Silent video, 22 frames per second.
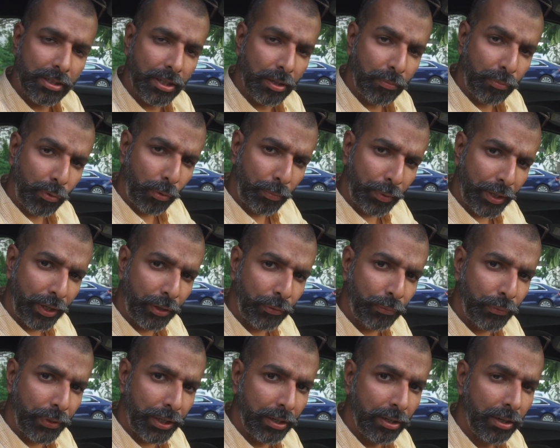the
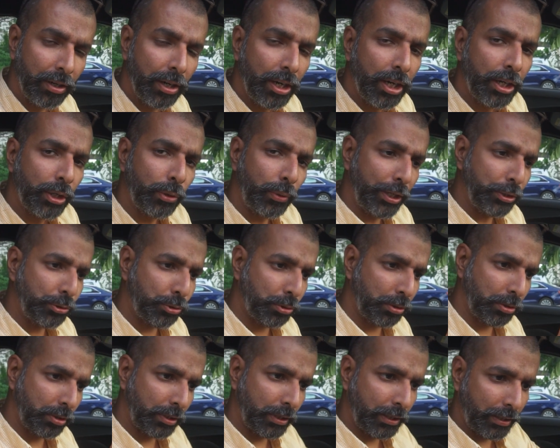appropriate wheel to
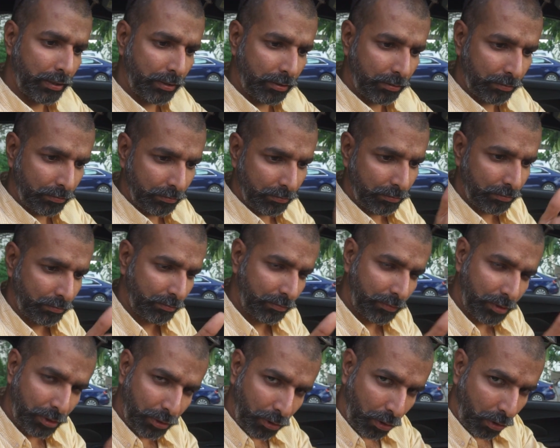ensure that
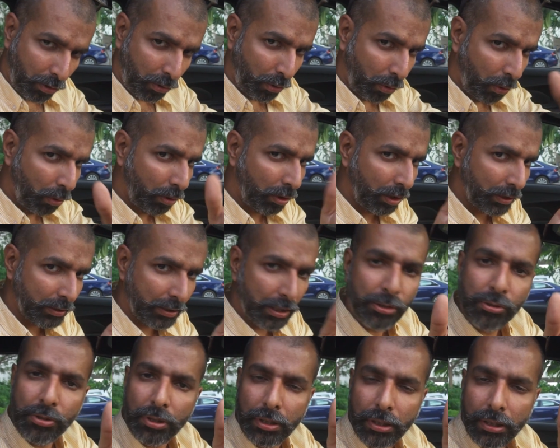your roll
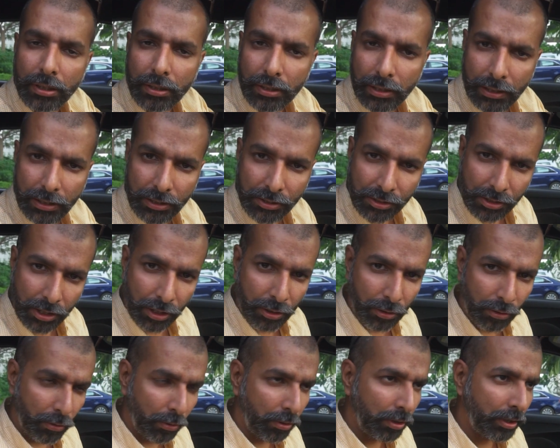essentially is
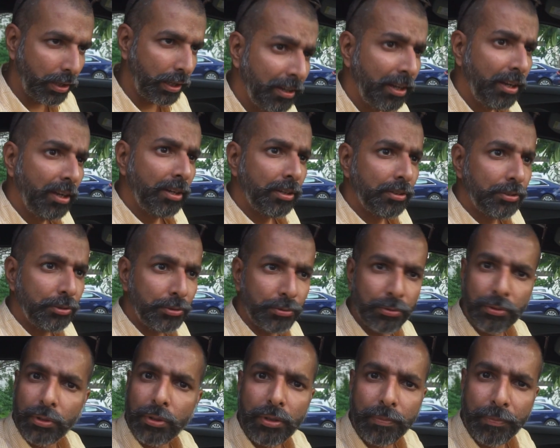controlled. You
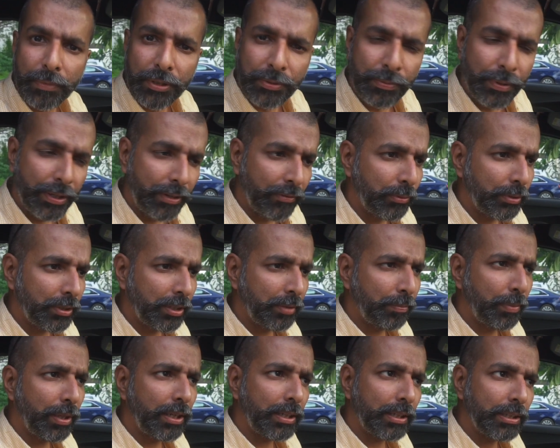could misbehave with
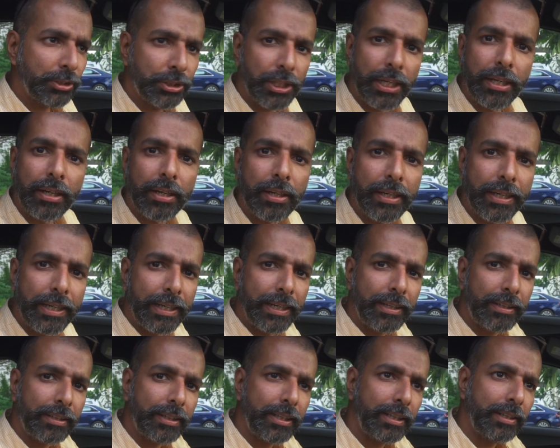it, but generally
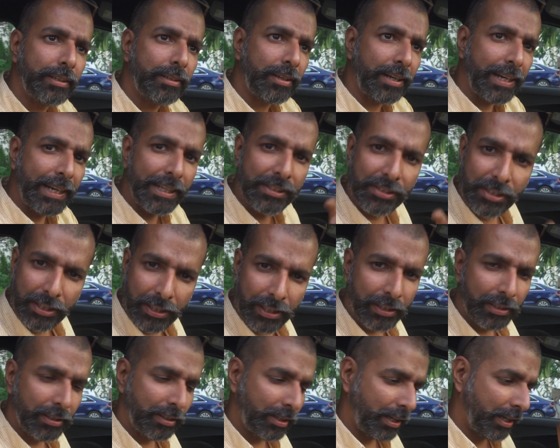it reins it
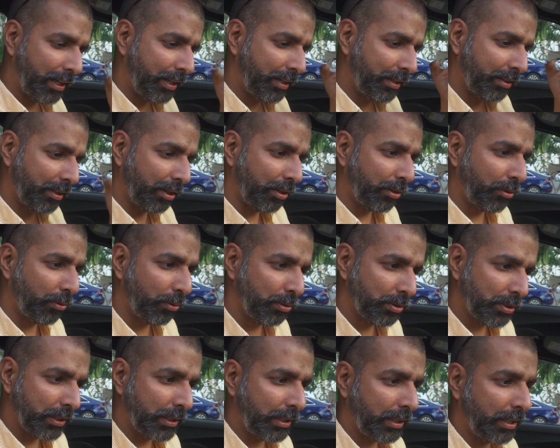in and it
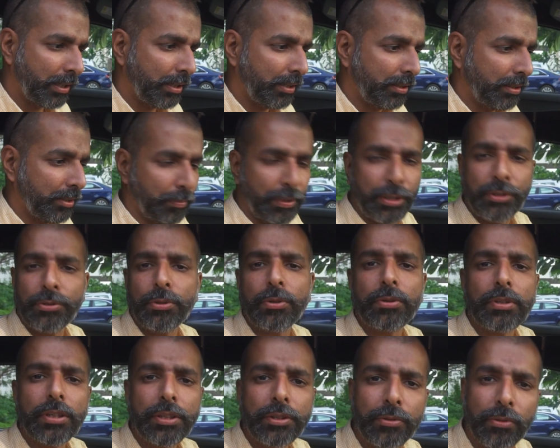controls it, and it makes
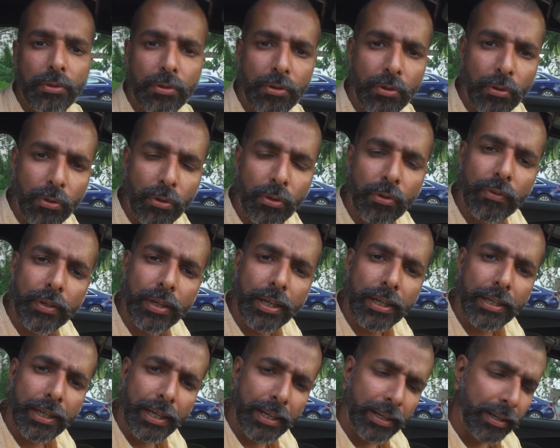sure that you don't roll over
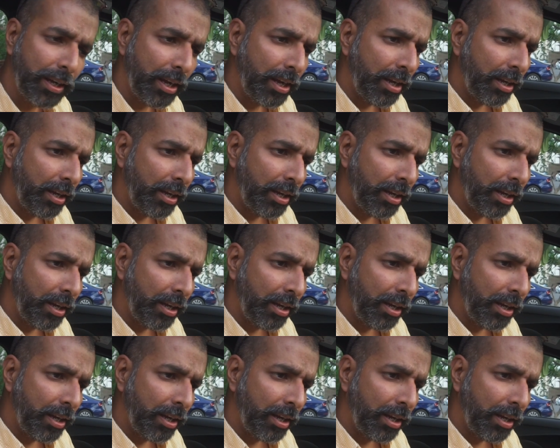and die.